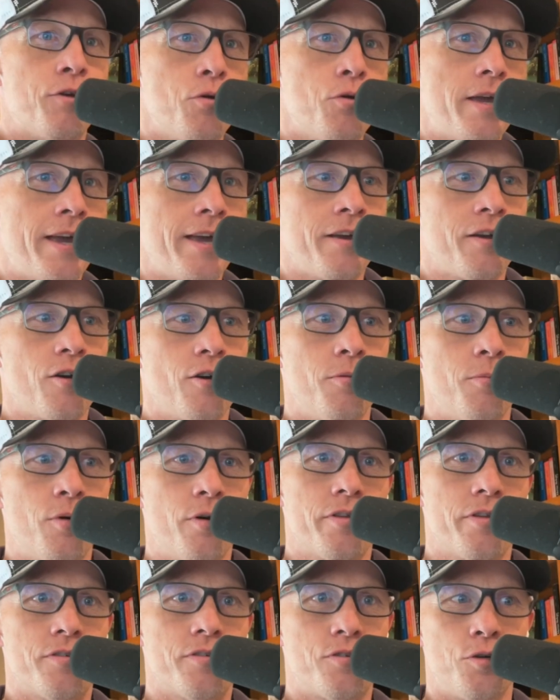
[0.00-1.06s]
can't go
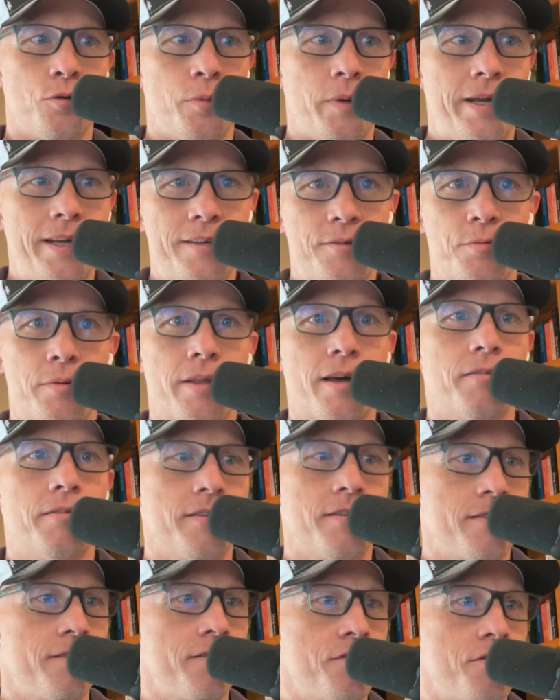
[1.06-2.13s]
more than two weeks without
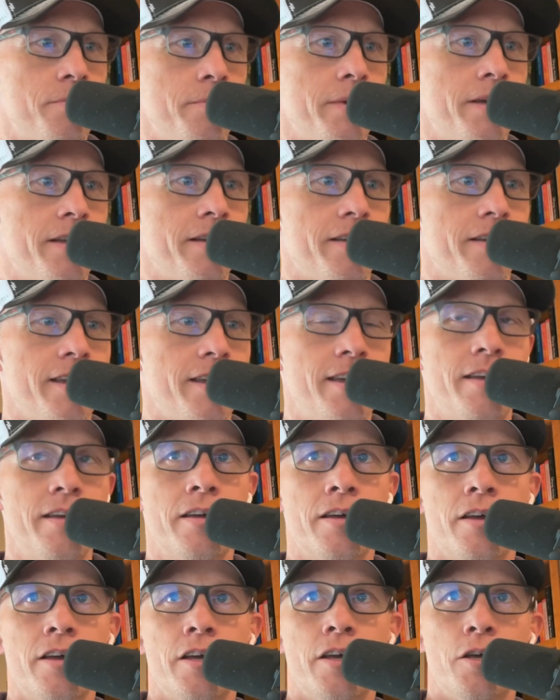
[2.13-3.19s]
listening to me and Gyi,
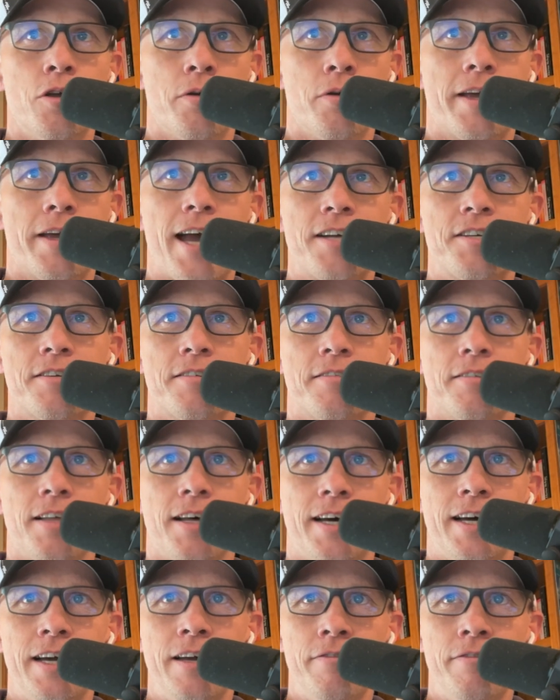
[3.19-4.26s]
you can catch us
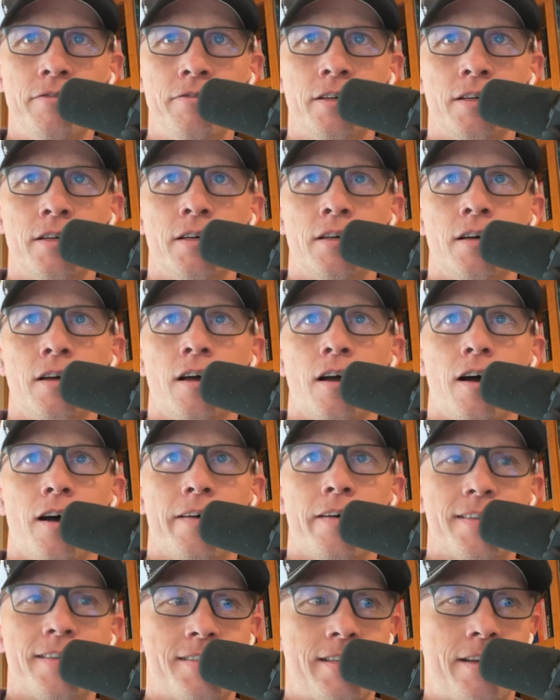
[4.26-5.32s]
live
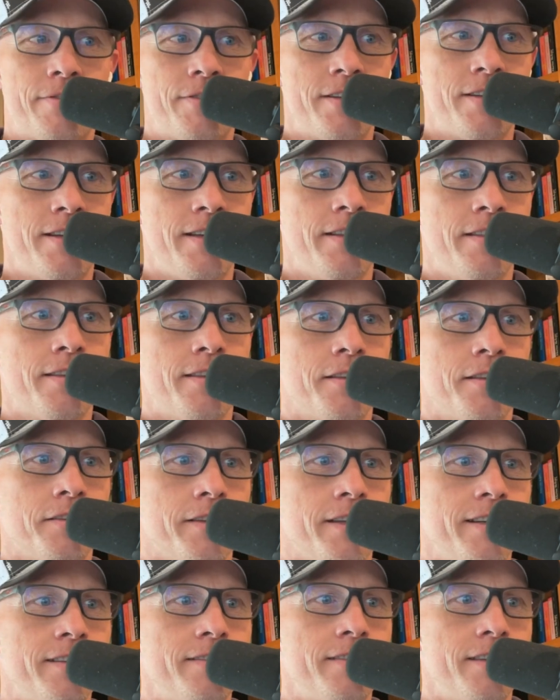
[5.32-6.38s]
on the seventeenth.
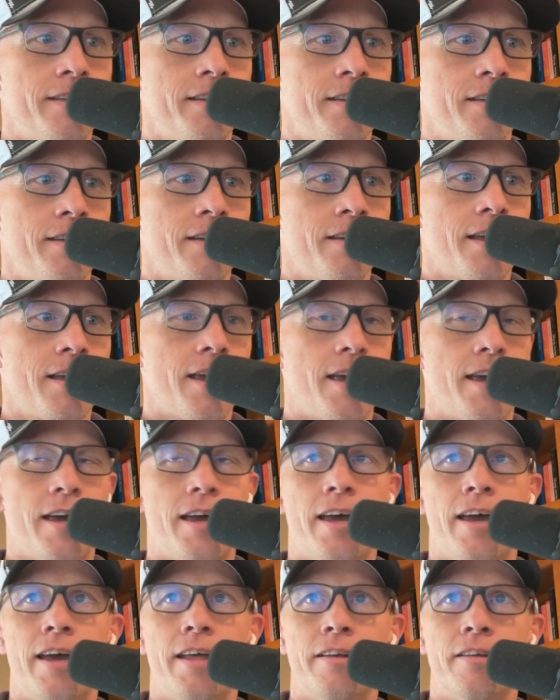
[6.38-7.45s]
LinkedIn
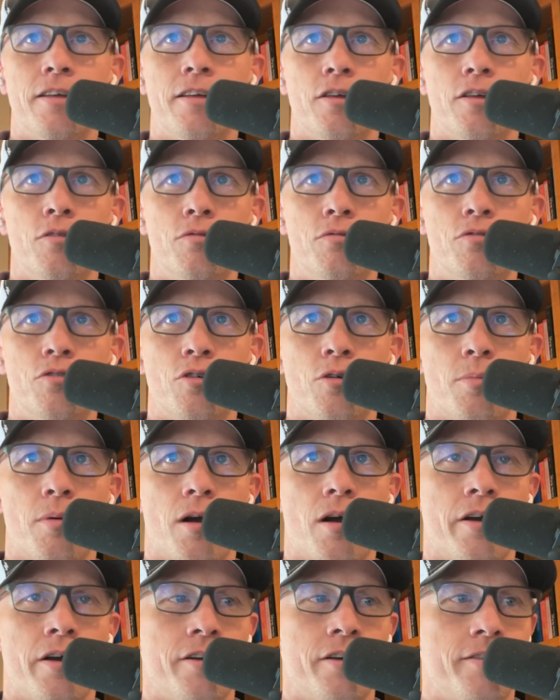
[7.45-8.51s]
and YouTube
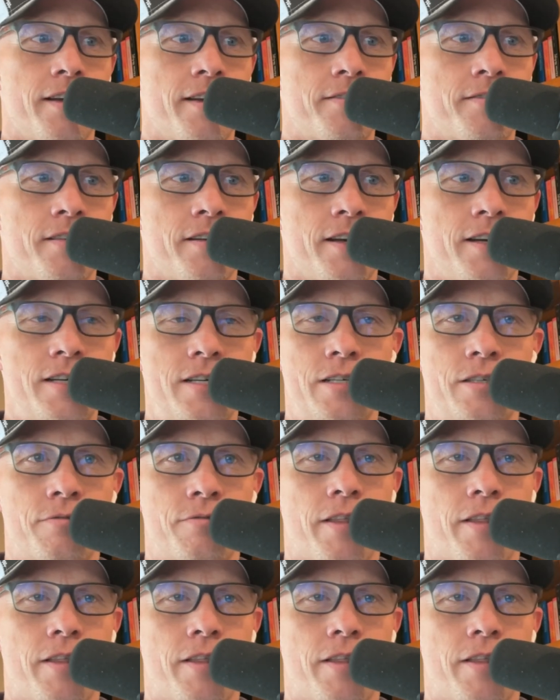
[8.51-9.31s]
are your destinations for